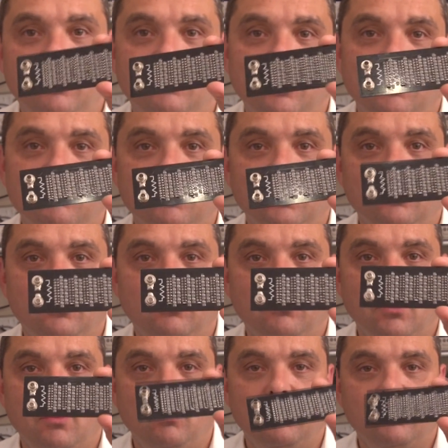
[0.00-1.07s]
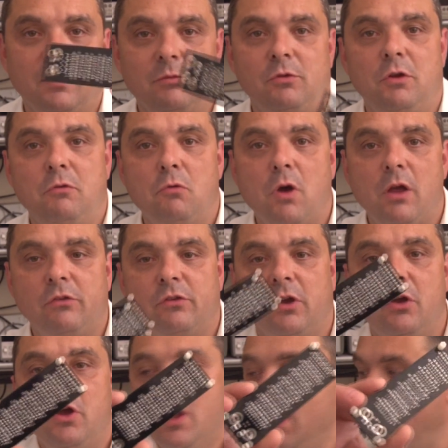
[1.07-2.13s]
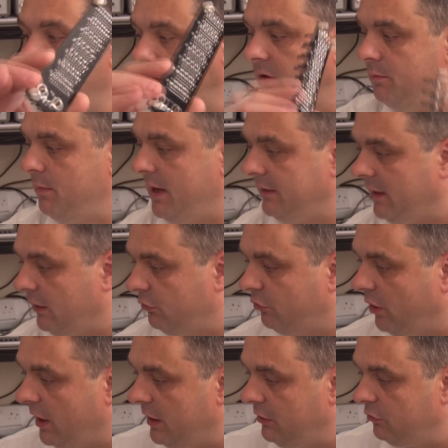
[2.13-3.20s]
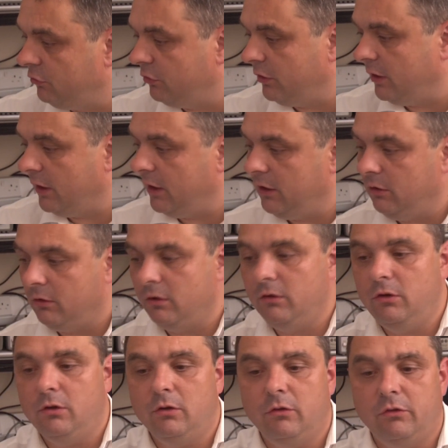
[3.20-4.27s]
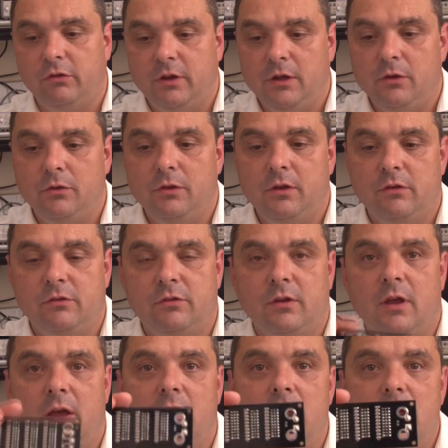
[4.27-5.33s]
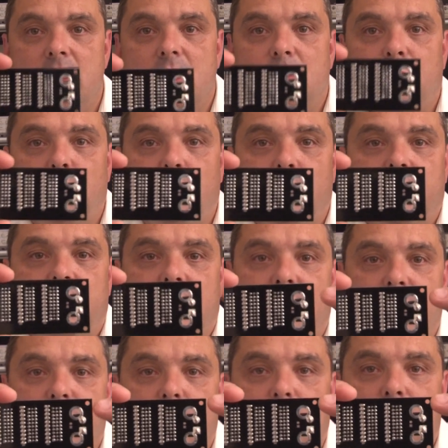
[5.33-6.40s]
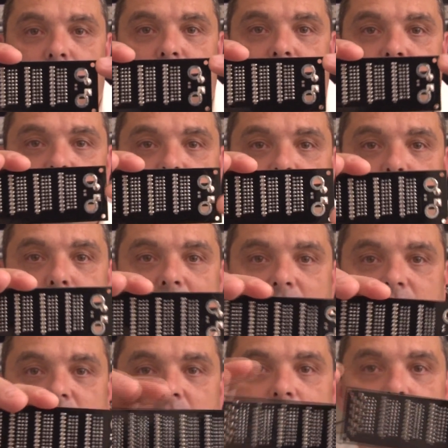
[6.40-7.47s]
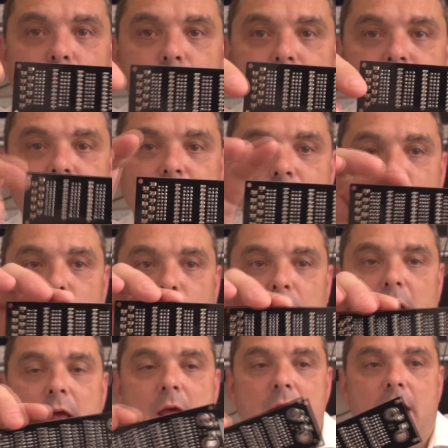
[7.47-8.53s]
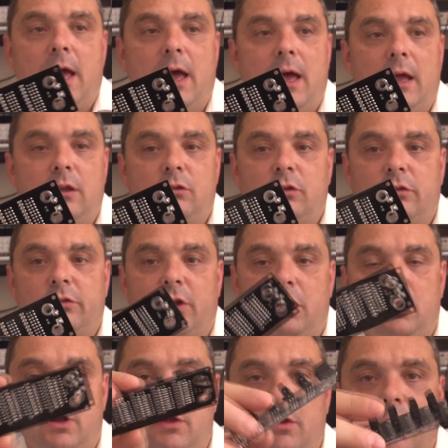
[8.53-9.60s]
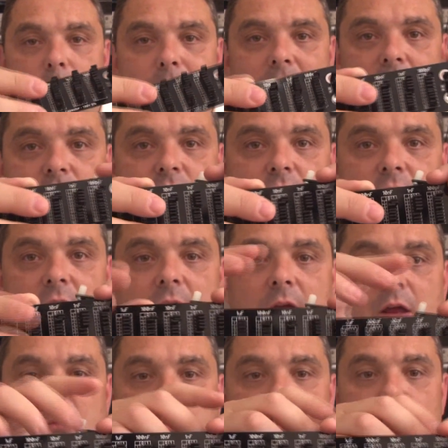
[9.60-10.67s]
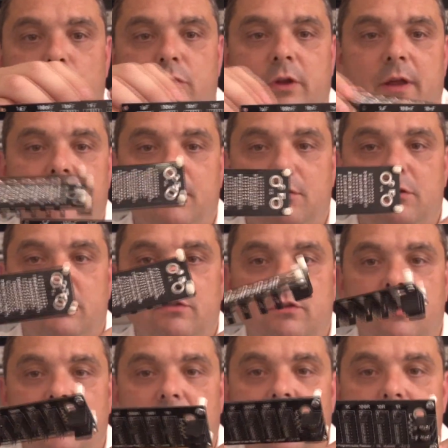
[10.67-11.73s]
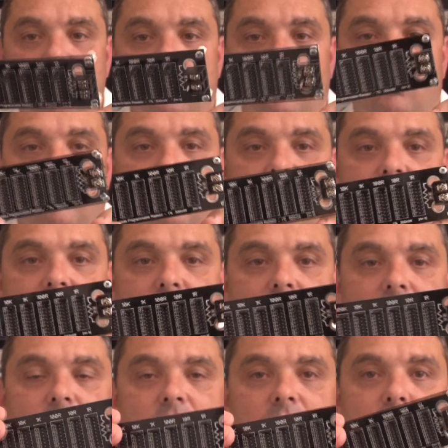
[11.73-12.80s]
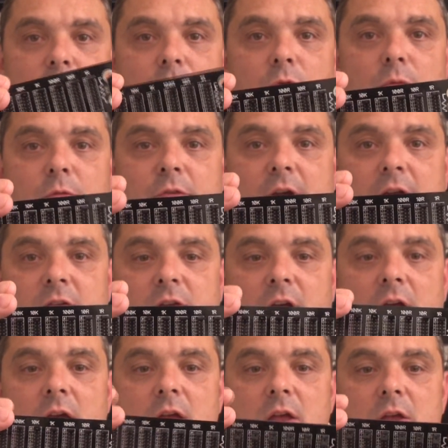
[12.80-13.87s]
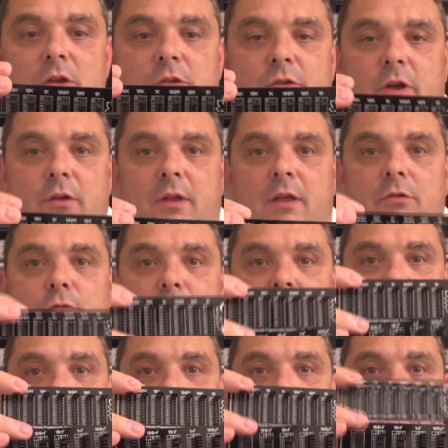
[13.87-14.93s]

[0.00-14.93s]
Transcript: I'd done the first design, which is absolutely right. So I did make that change. You can see on this board here, I've got 4 mounting holes in the corner, and just so you know, the capacitor decade board and the resistor decade board are exactly the same form factor. So that 3D